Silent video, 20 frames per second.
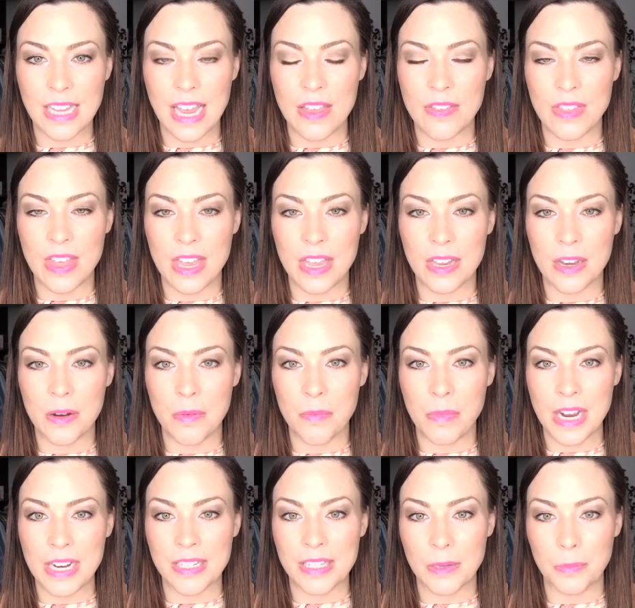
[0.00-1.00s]
and then
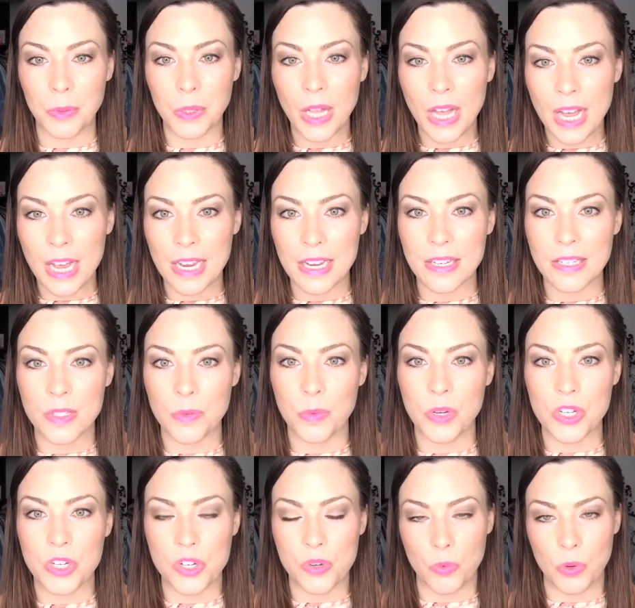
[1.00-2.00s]
my supplies,
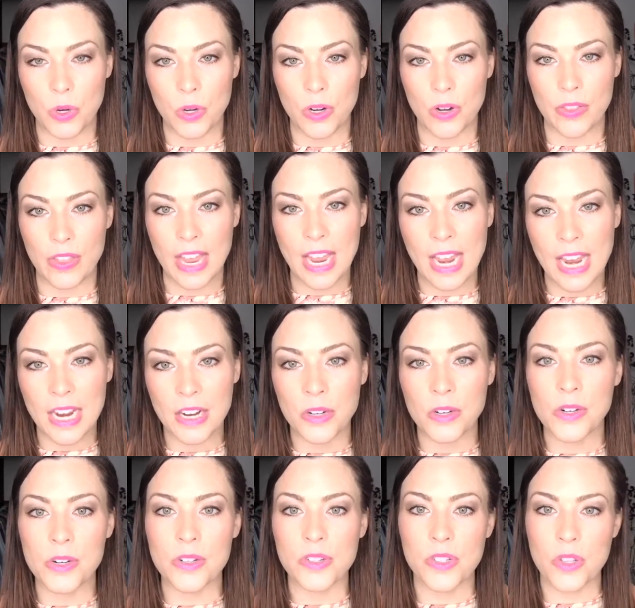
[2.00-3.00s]
which were the hangers,